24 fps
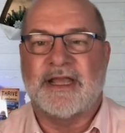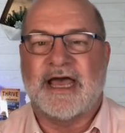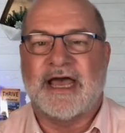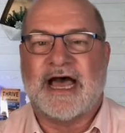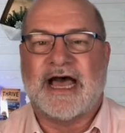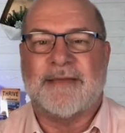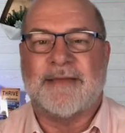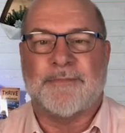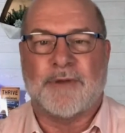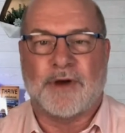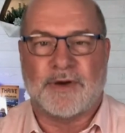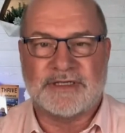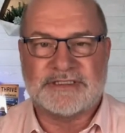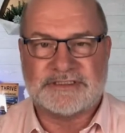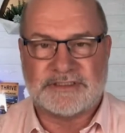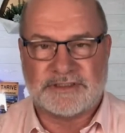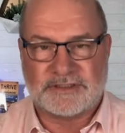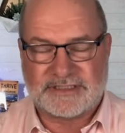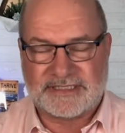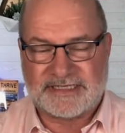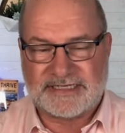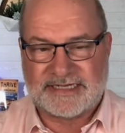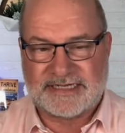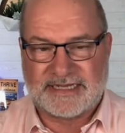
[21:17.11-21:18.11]
I'm always
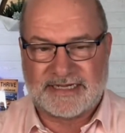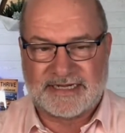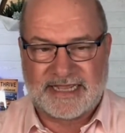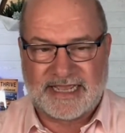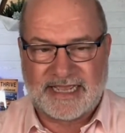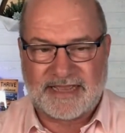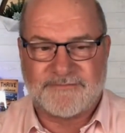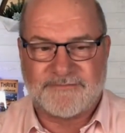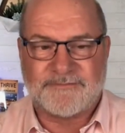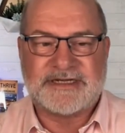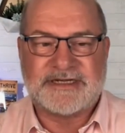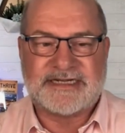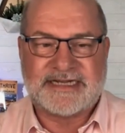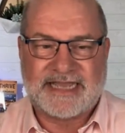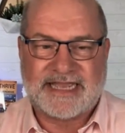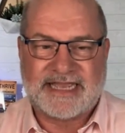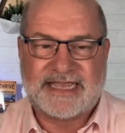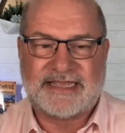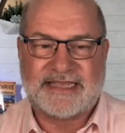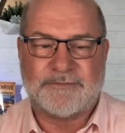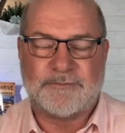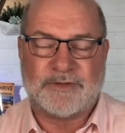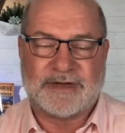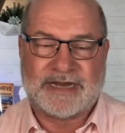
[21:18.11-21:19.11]
looking at every
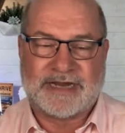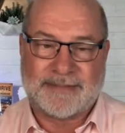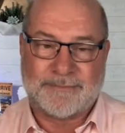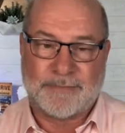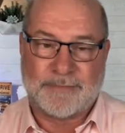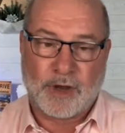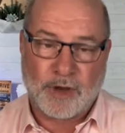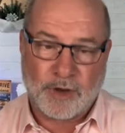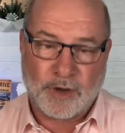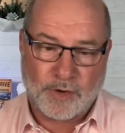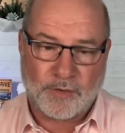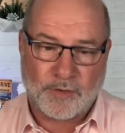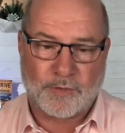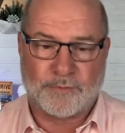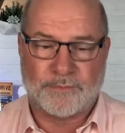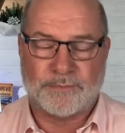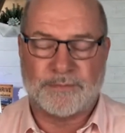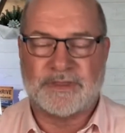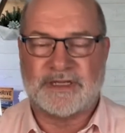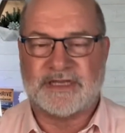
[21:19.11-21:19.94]
day when I'm home.